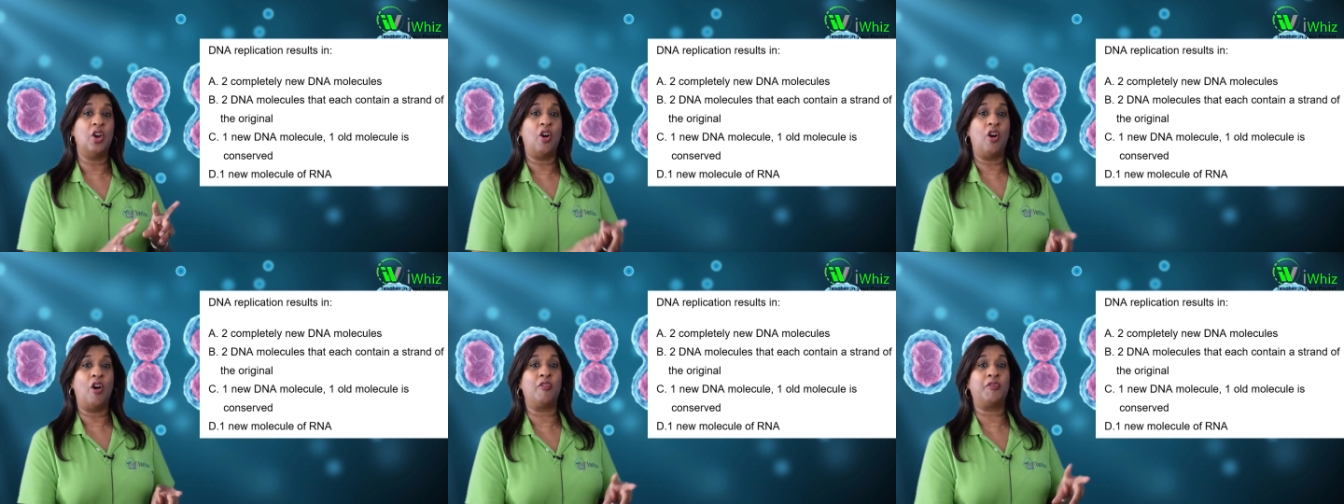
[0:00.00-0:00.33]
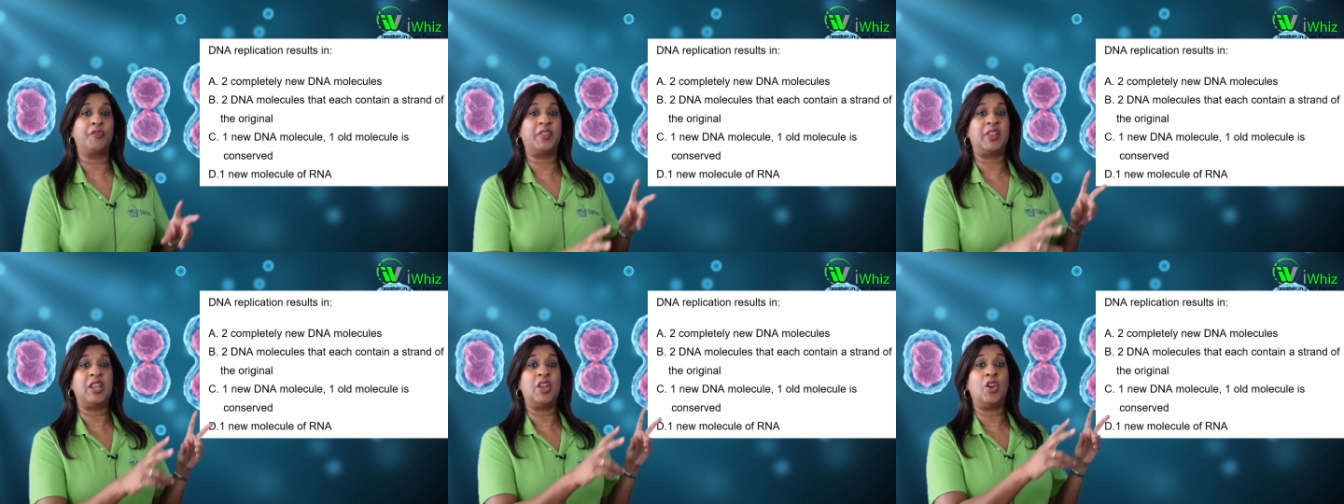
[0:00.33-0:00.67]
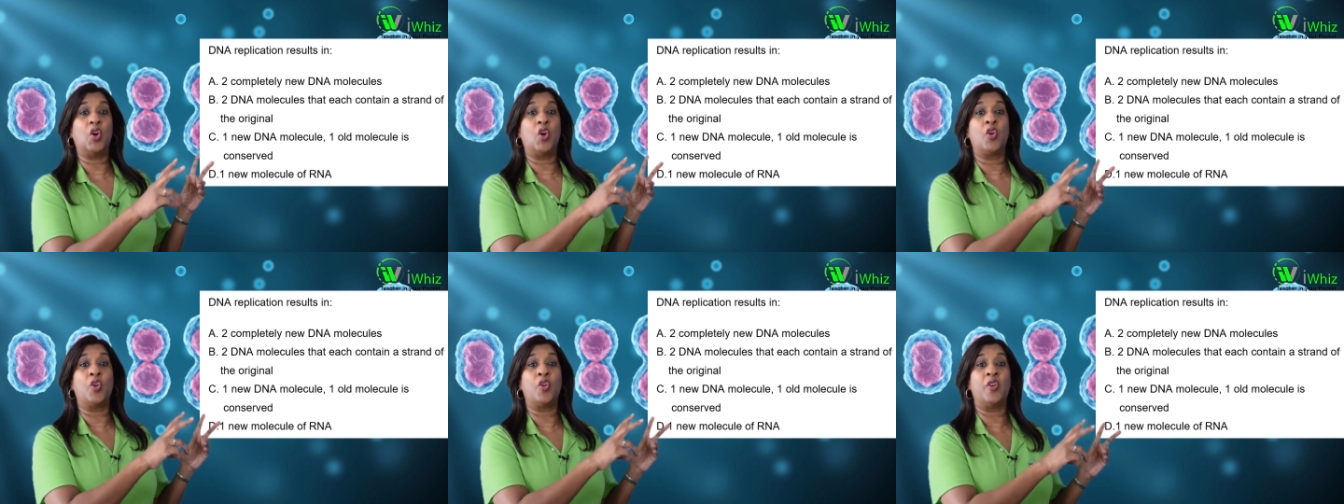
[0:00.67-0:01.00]
of the
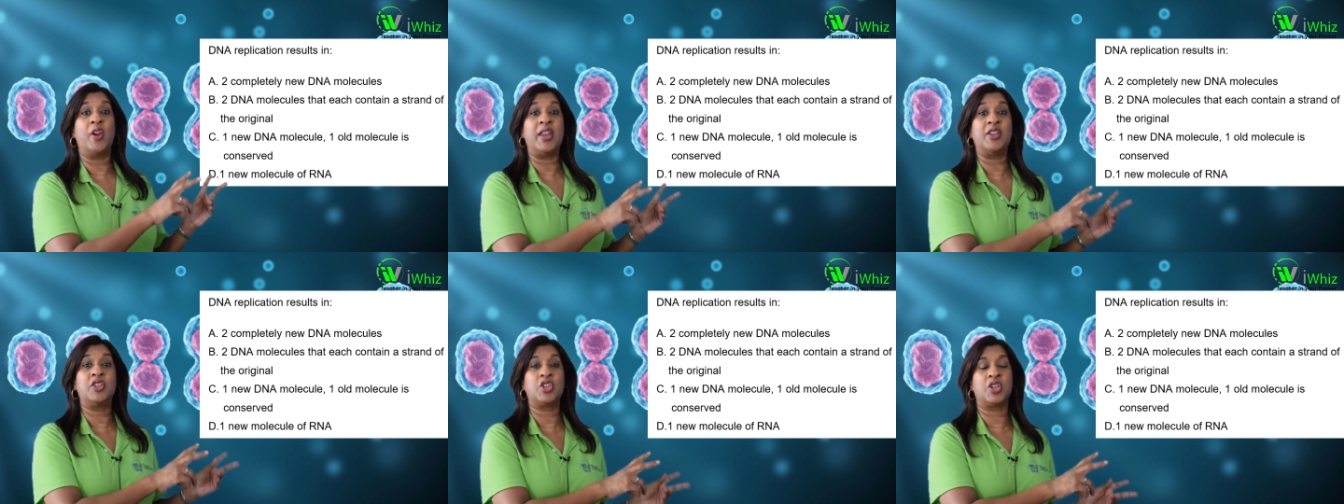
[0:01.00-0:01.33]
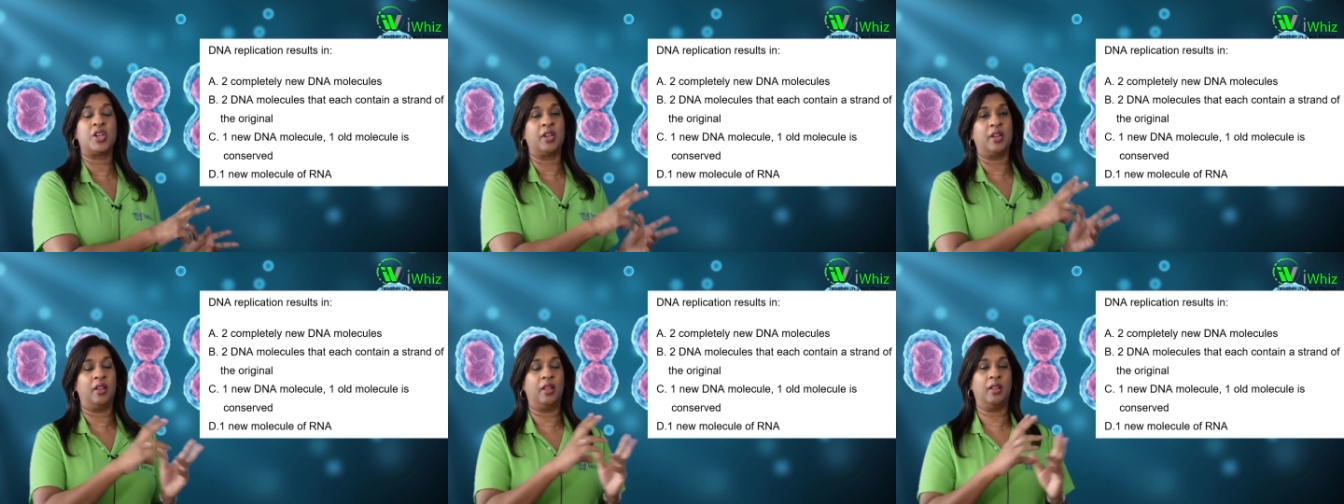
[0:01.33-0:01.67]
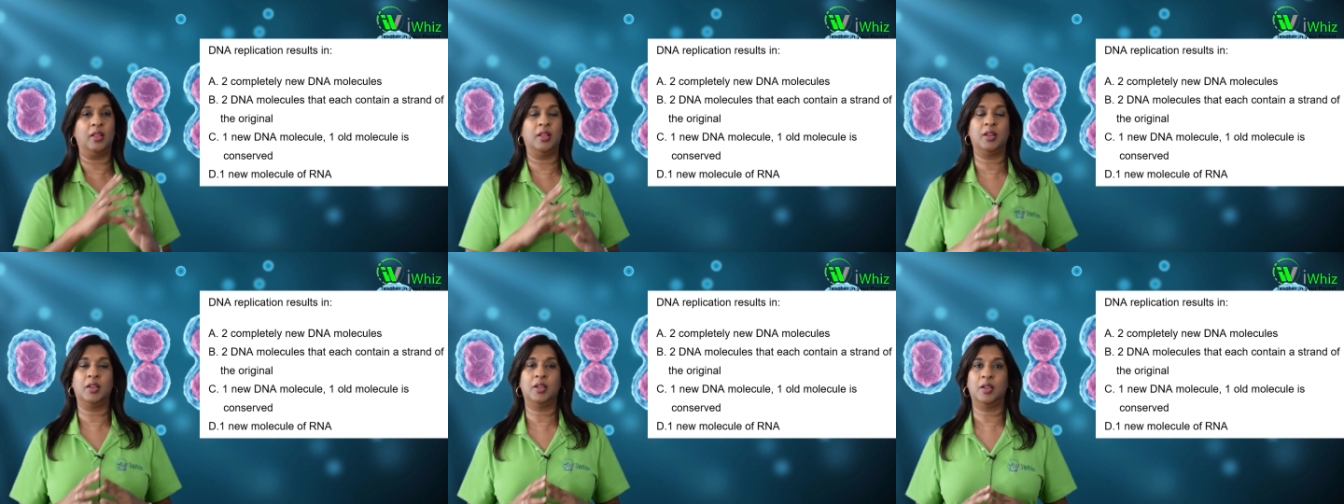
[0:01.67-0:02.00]

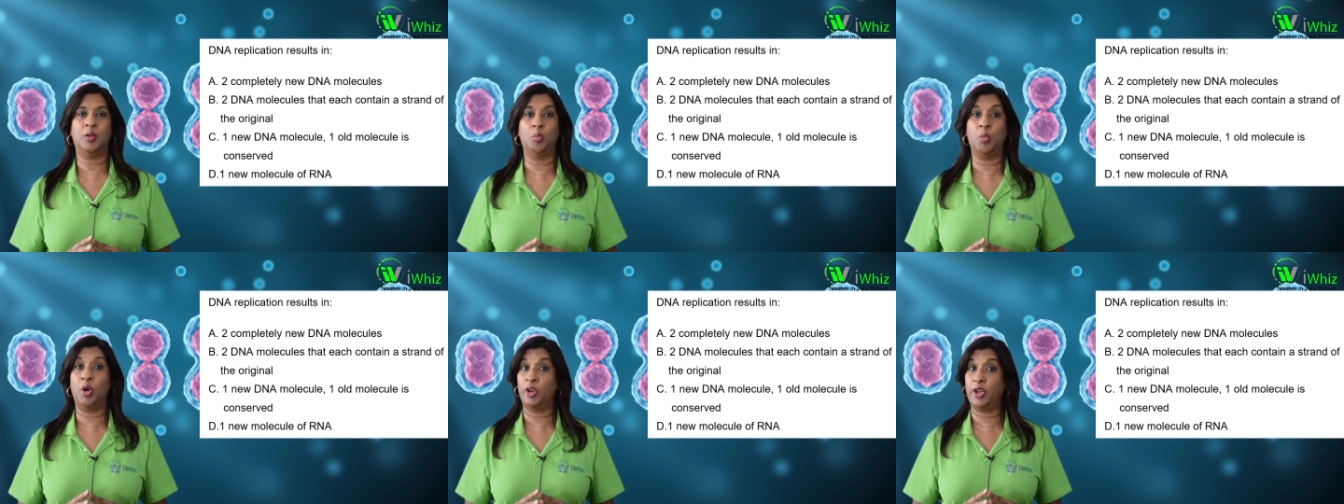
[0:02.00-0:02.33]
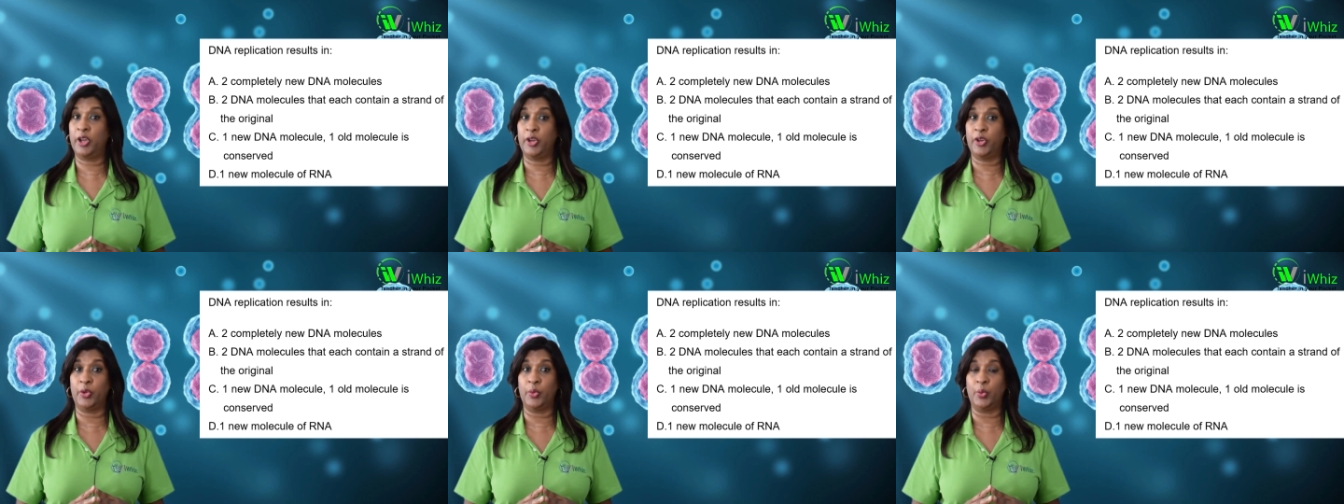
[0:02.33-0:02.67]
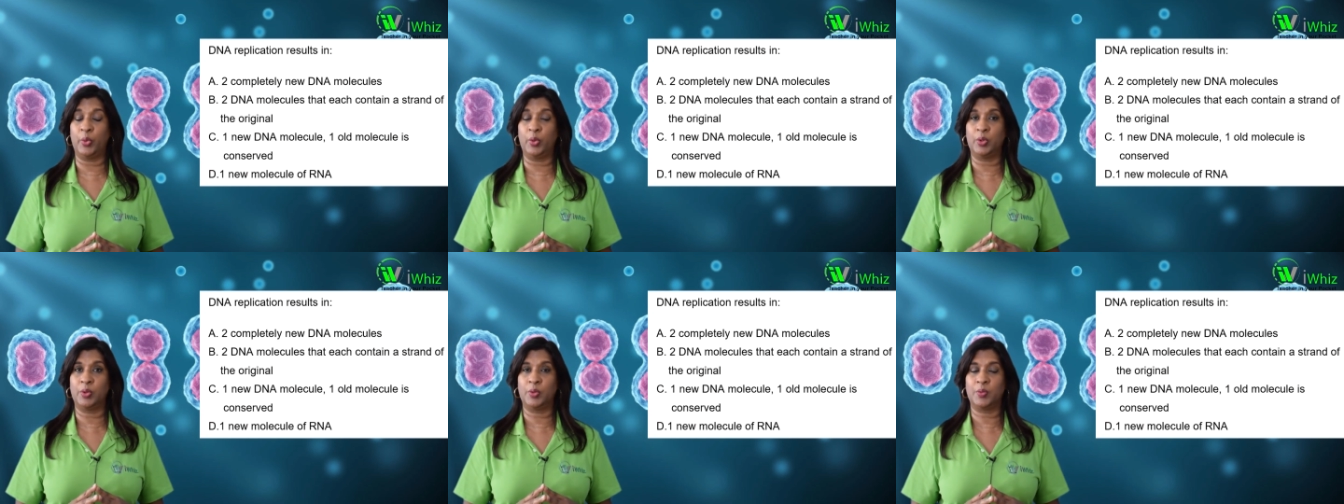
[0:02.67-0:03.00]
original
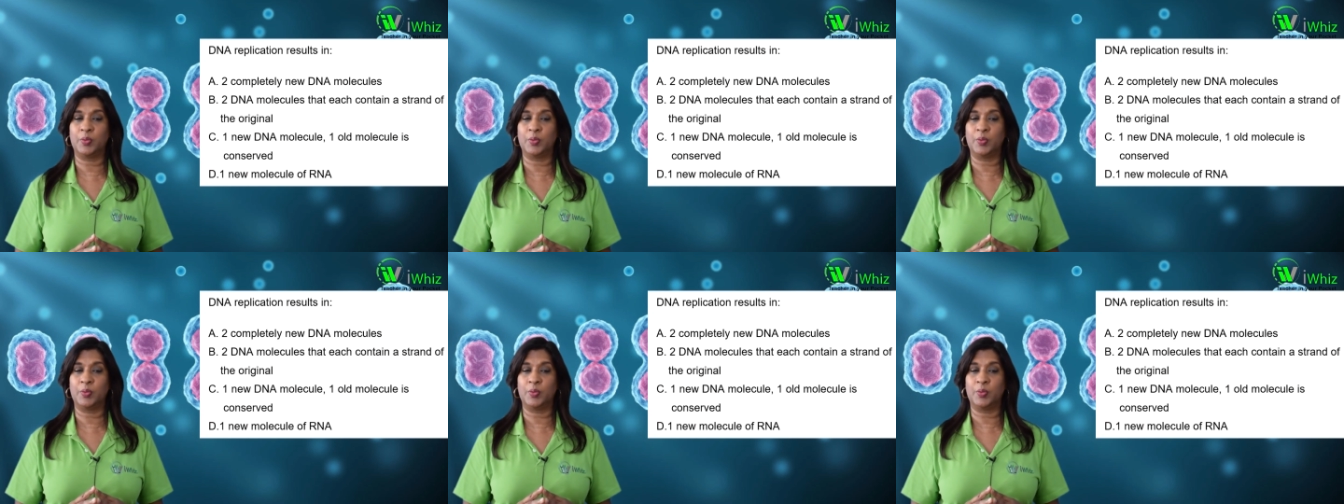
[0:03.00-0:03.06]
molecule.